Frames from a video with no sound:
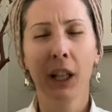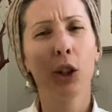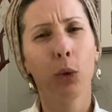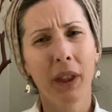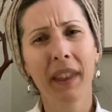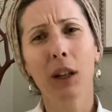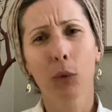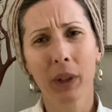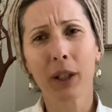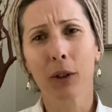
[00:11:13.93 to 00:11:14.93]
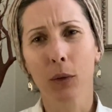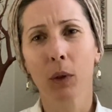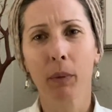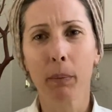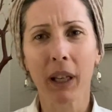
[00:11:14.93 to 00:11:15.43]
you would think readers
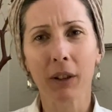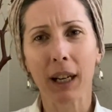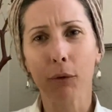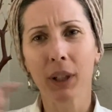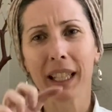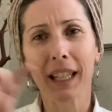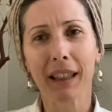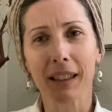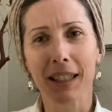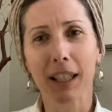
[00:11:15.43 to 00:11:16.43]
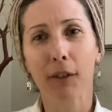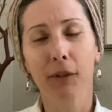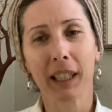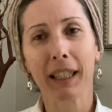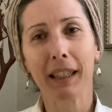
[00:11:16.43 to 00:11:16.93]
would be better at reading the
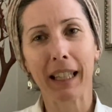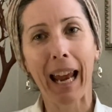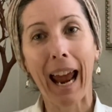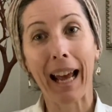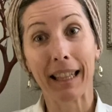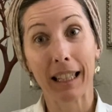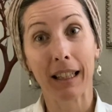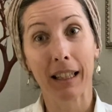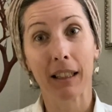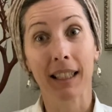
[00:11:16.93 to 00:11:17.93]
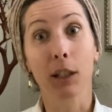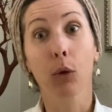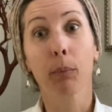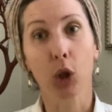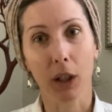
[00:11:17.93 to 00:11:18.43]
stuff in the ad the, the
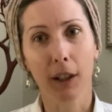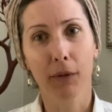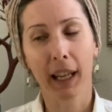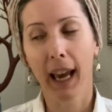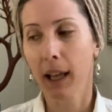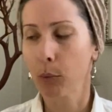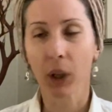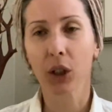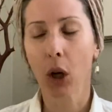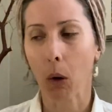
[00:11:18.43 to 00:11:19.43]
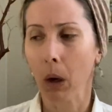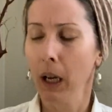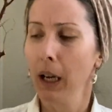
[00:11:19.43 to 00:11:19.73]
description of the ad but no